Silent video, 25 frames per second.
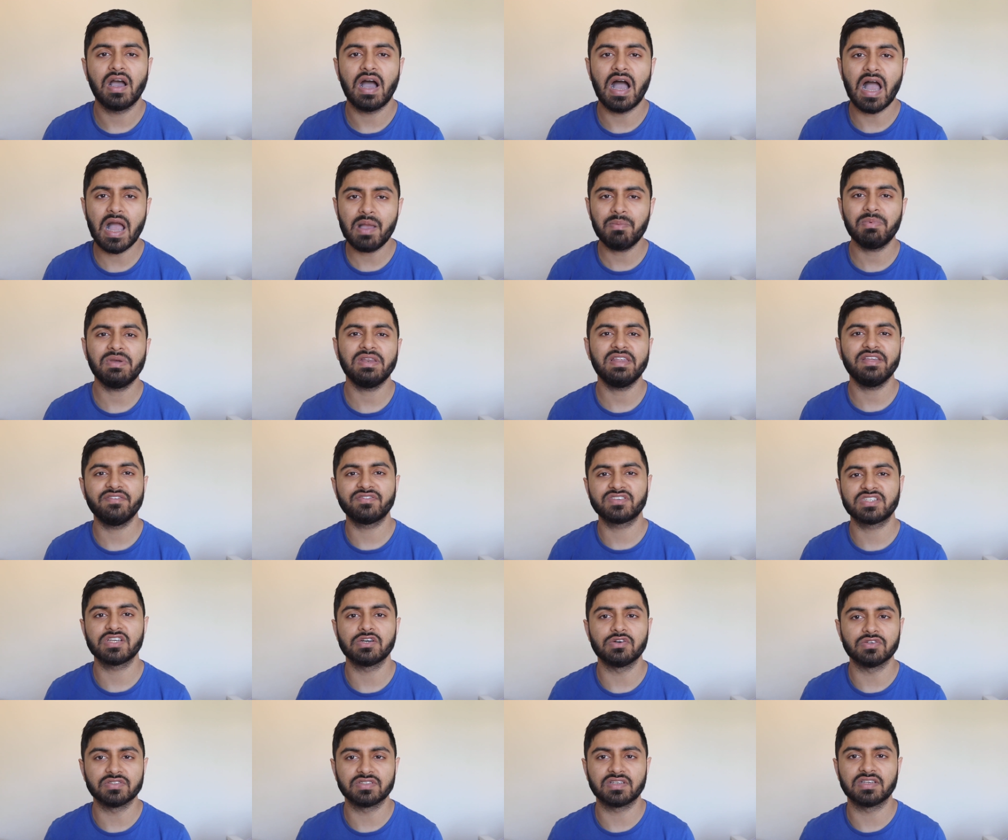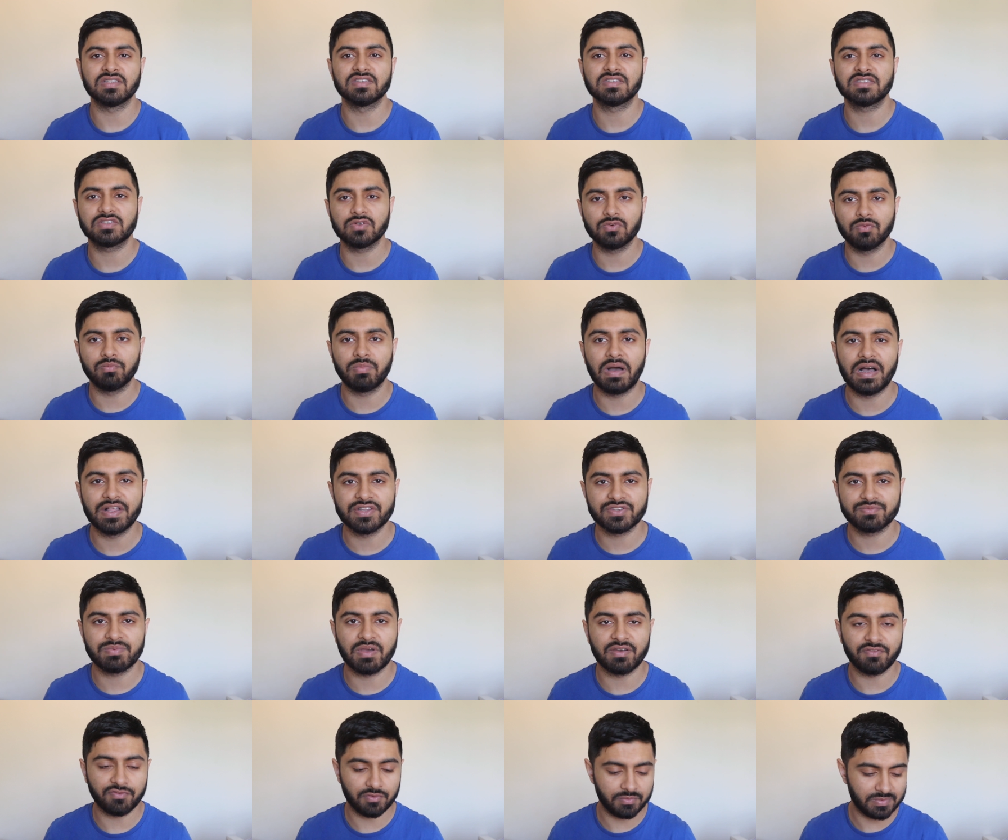I believe Chelsea can still bounce
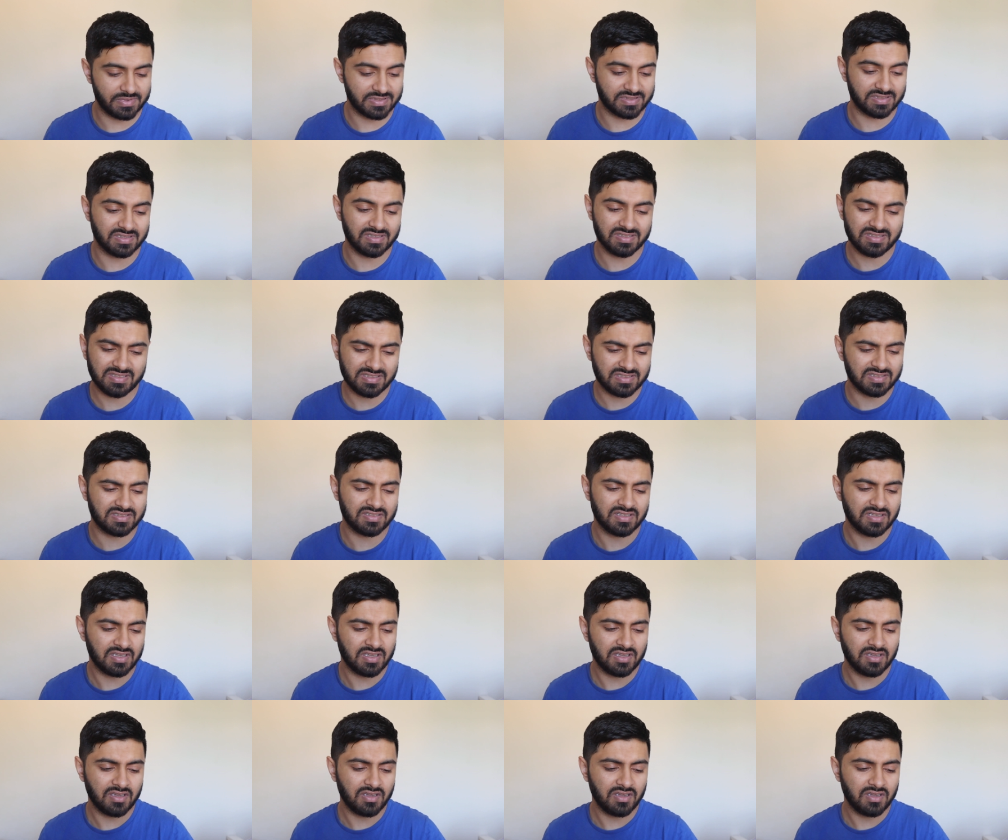back from this. There's